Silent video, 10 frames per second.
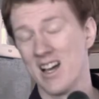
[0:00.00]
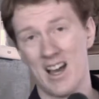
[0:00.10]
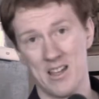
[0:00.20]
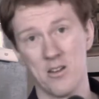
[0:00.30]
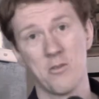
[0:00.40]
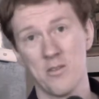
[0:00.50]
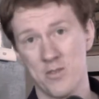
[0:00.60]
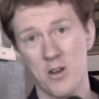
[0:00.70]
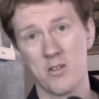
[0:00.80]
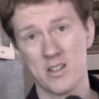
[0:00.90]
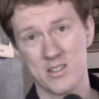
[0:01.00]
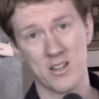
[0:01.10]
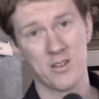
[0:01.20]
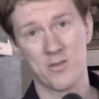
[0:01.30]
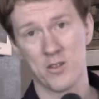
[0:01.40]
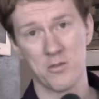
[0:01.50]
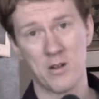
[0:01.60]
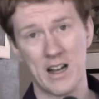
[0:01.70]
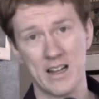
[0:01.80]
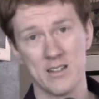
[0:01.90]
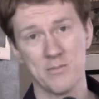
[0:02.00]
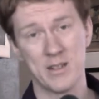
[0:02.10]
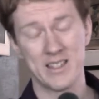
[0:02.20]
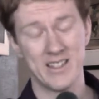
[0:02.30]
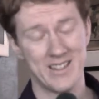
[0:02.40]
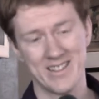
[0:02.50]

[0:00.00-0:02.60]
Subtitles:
I know we've known each other for a while, but